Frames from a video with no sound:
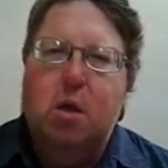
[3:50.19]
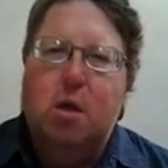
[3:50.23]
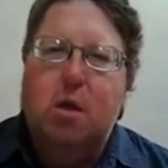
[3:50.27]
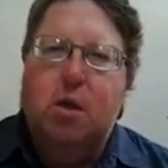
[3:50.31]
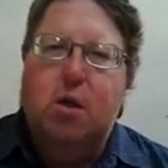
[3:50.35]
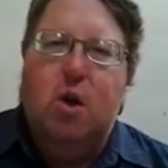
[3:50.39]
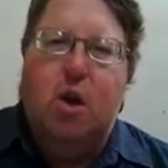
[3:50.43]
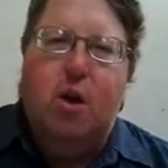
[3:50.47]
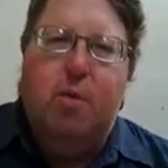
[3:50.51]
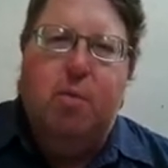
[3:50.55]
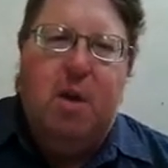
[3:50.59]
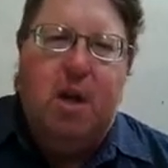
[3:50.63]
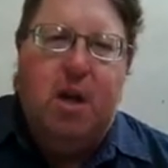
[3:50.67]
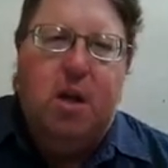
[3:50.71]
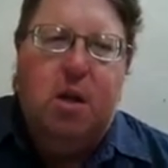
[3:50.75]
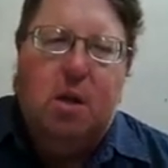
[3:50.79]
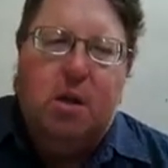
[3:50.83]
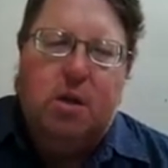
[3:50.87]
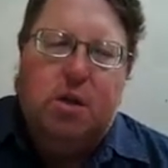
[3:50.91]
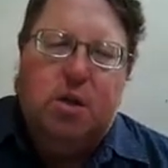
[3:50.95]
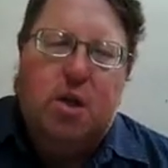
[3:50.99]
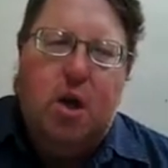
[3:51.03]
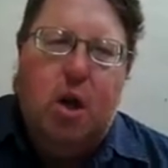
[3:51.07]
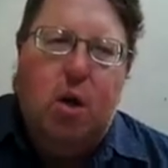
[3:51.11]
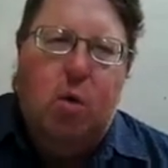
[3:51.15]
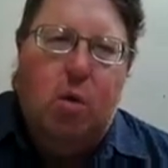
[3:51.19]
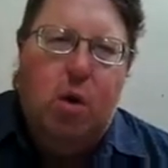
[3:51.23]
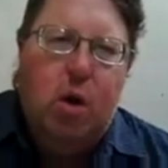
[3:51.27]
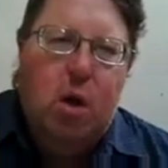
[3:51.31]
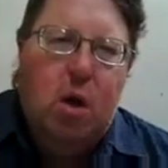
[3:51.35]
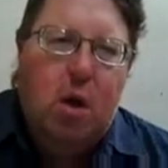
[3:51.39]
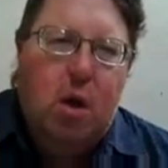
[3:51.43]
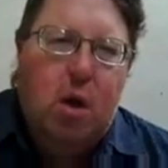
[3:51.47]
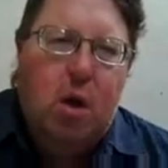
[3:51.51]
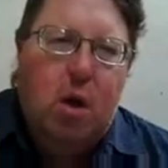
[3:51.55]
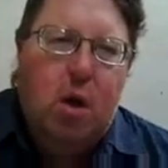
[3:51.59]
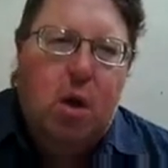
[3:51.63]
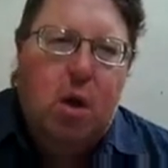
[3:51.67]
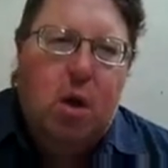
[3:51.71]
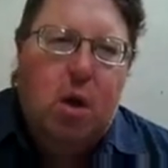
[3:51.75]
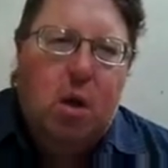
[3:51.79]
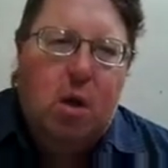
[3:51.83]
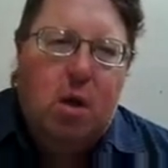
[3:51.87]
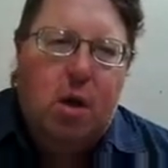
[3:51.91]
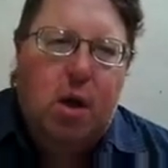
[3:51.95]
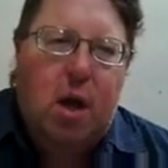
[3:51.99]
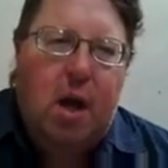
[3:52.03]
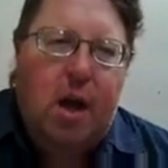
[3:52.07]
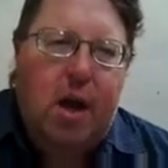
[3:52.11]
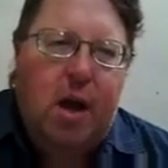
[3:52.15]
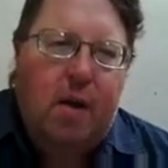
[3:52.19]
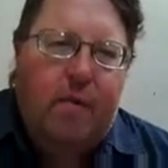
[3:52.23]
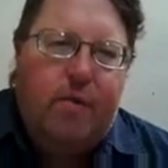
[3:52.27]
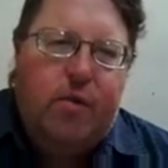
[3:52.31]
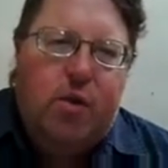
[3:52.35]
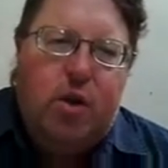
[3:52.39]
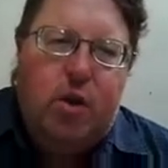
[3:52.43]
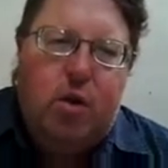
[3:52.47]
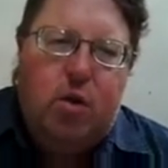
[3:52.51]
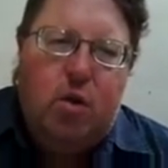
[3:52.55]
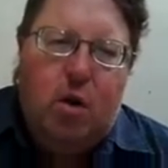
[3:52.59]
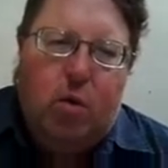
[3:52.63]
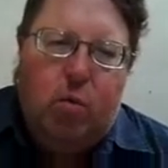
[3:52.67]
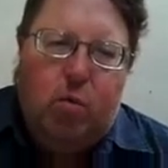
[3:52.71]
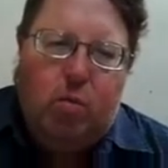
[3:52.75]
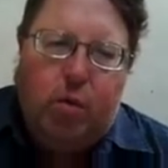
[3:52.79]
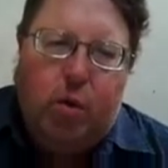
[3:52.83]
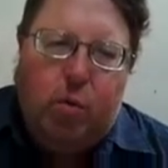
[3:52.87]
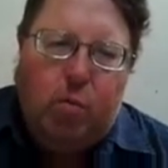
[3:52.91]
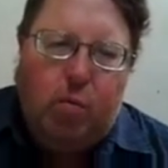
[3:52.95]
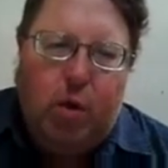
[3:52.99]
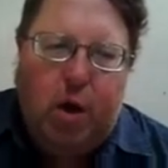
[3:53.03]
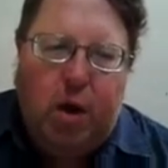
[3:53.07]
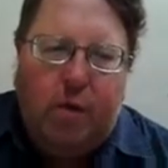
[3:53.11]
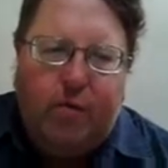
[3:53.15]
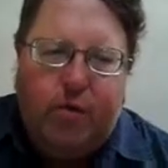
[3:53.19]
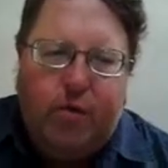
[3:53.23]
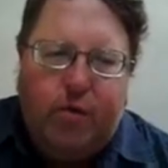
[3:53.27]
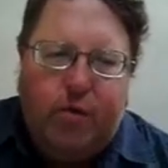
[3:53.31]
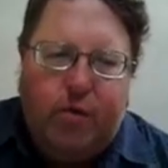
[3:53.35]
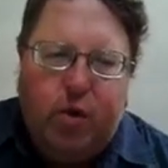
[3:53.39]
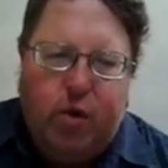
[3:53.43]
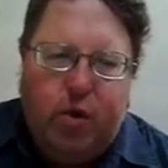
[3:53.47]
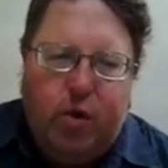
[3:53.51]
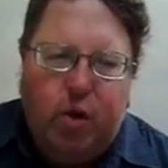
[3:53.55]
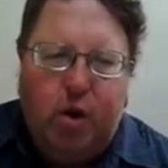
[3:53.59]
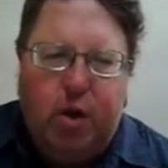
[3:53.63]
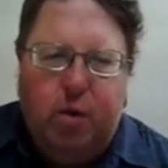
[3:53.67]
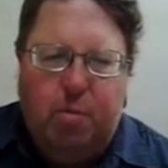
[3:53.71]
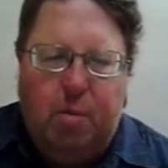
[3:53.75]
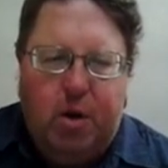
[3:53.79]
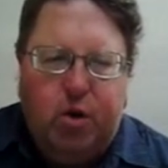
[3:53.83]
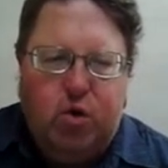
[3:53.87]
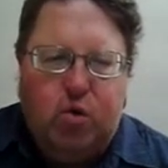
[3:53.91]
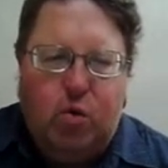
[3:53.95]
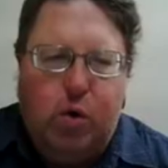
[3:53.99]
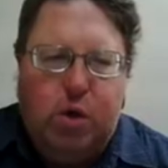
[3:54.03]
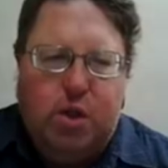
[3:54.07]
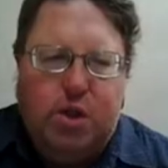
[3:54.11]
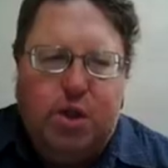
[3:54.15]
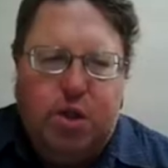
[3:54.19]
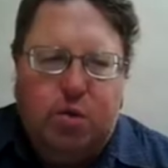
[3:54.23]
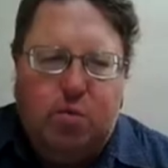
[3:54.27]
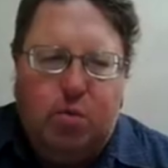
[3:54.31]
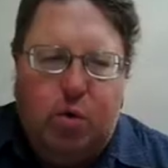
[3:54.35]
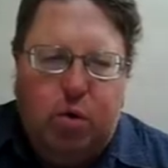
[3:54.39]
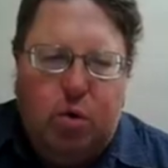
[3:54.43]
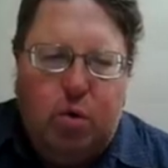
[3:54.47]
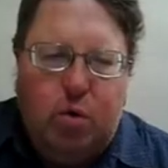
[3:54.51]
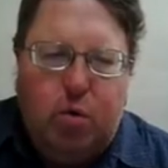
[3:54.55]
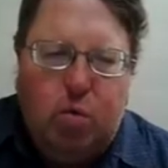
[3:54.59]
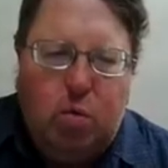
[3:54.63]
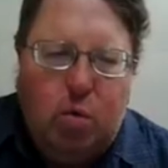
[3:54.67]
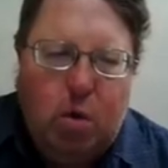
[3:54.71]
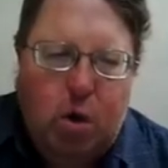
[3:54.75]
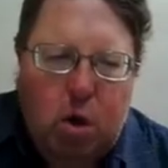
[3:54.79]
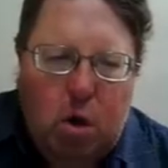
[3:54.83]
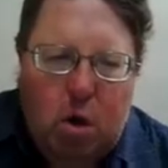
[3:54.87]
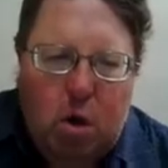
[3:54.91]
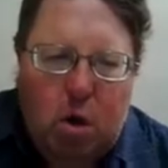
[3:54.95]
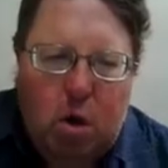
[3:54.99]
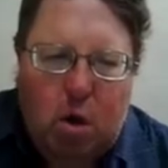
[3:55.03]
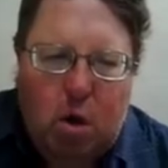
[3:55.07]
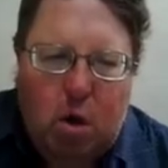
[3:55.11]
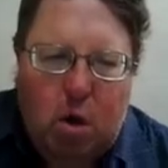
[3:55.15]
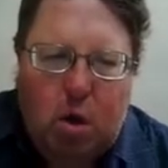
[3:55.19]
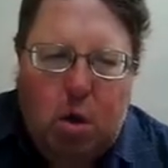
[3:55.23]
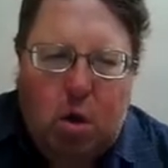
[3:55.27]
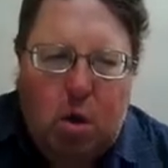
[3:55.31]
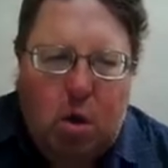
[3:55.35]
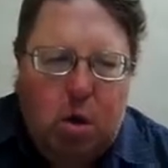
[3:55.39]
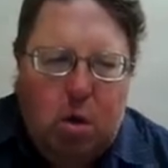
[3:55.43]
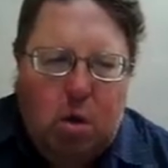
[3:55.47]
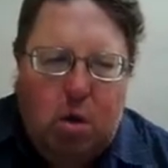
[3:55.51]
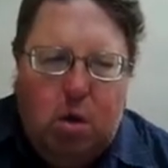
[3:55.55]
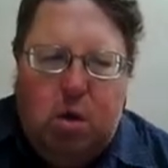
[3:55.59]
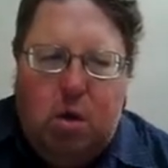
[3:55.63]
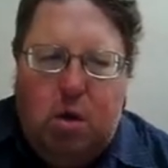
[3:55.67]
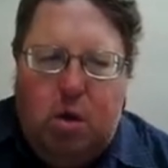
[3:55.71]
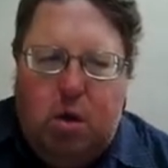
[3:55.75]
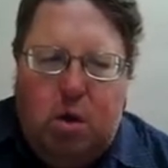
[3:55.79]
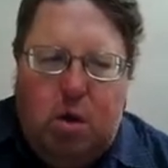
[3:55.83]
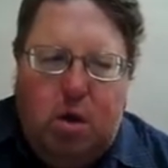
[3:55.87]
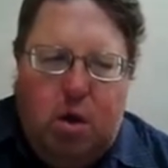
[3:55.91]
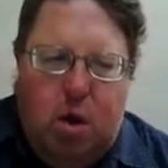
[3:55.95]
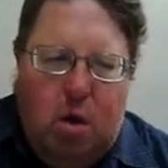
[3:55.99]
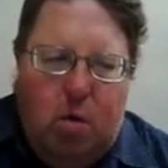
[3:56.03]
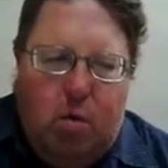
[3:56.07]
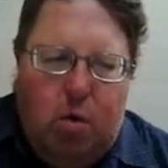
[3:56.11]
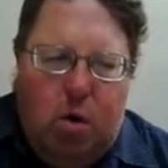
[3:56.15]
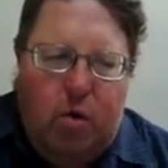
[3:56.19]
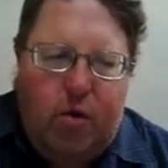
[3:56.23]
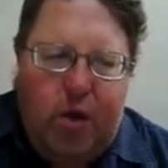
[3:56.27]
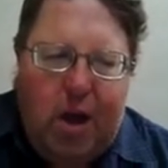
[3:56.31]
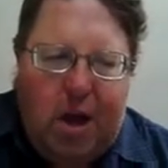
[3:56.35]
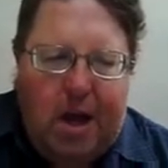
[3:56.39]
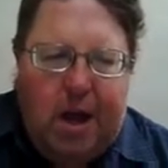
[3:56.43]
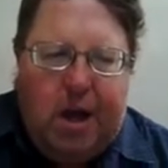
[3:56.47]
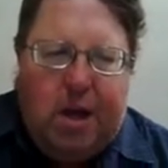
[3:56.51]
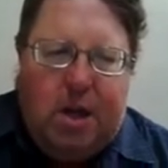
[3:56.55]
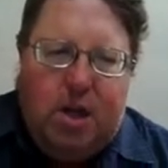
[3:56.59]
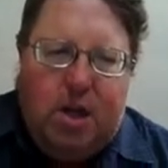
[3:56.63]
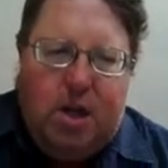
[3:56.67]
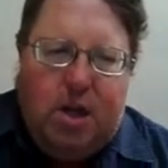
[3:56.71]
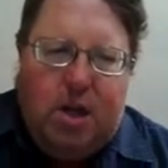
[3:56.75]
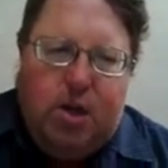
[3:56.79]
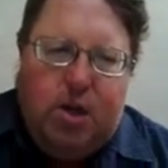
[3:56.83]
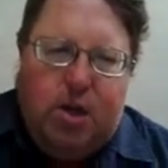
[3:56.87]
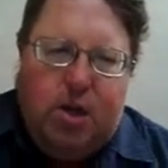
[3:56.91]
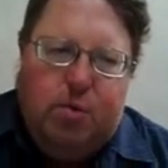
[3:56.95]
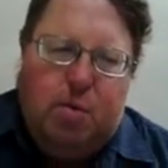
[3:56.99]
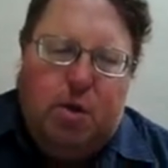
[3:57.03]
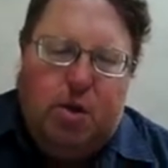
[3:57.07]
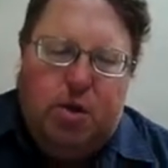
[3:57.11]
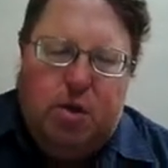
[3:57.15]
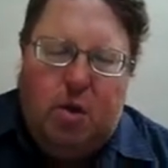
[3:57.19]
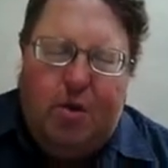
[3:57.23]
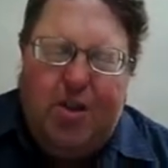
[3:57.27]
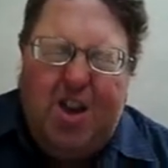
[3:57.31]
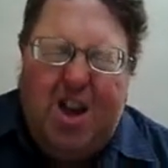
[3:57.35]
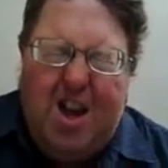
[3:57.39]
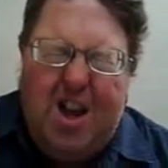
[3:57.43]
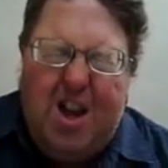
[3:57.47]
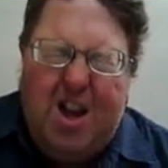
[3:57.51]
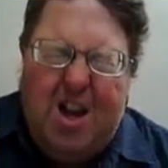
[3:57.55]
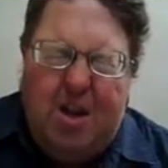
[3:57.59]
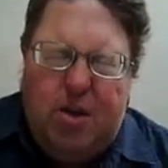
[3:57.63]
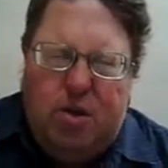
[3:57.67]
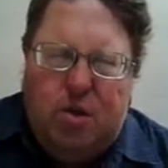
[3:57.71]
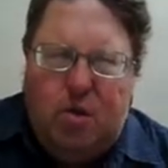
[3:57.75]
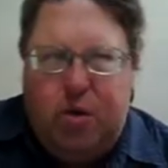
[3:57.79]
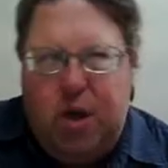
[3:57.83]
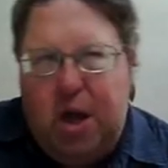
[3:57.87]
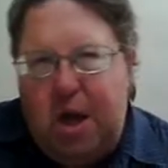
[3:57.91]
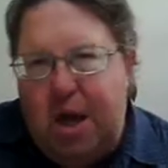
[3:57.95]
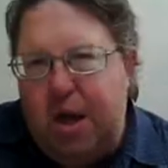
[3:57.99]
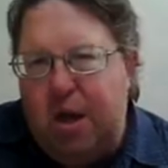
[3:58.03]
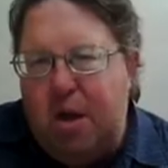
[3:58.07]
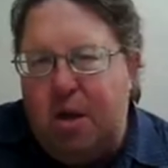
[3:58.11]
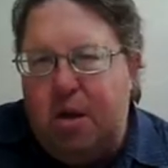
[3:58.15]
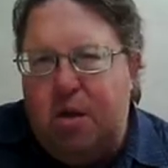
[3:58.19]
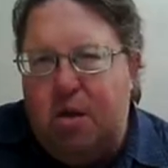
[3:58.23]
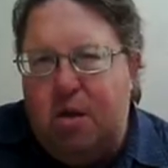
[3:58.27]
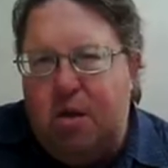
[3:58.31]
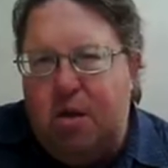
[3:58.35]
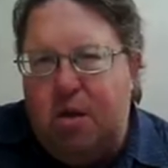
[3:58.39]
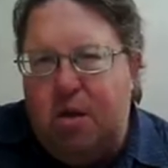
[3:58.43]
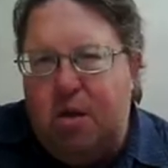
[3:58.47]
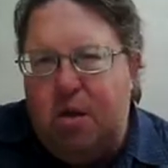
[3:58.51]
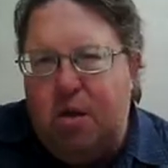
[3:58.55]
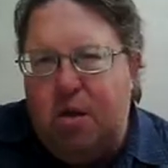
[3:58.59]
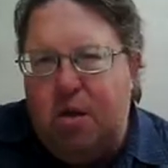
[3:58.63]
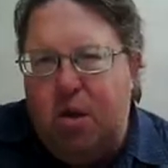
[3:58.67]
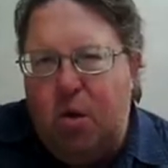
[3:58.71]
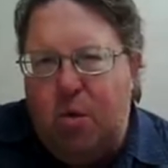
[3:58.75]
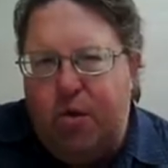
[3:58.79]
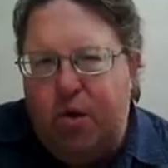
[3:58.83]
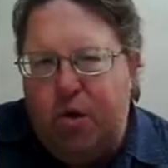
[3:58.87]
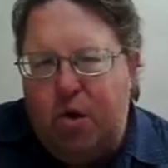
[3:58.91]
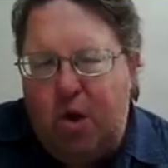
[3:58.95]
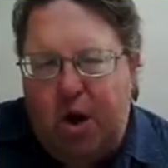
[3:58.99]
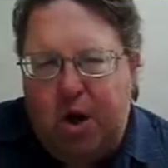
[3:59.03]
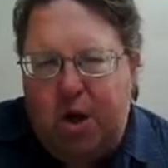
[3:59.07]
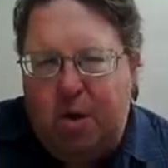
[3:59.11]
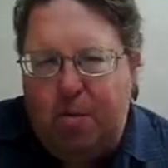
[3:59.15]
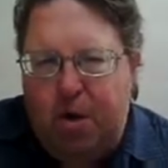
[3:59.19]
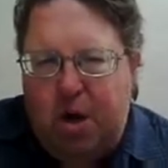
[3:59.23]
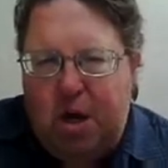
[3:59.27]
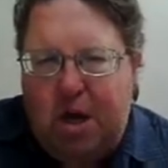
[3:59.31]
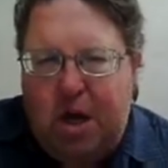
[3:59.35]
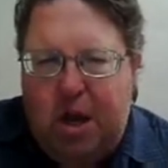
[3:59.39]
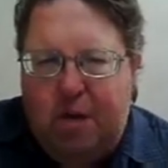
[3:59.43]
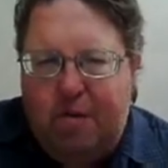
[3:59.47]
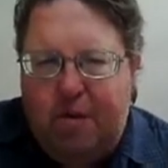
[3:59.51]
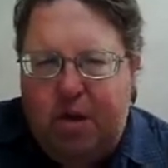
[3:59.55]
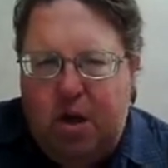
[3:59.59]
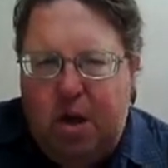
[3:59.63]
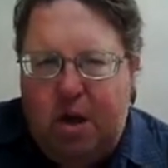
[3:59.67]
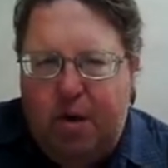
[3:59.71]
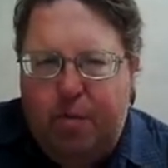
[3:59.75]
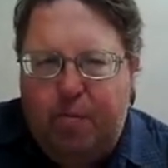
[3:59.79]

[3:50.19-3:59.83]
You know what I mean? And so I have to look at my sources. Well, who, are they experts? Do they know what they're talking about, kind of a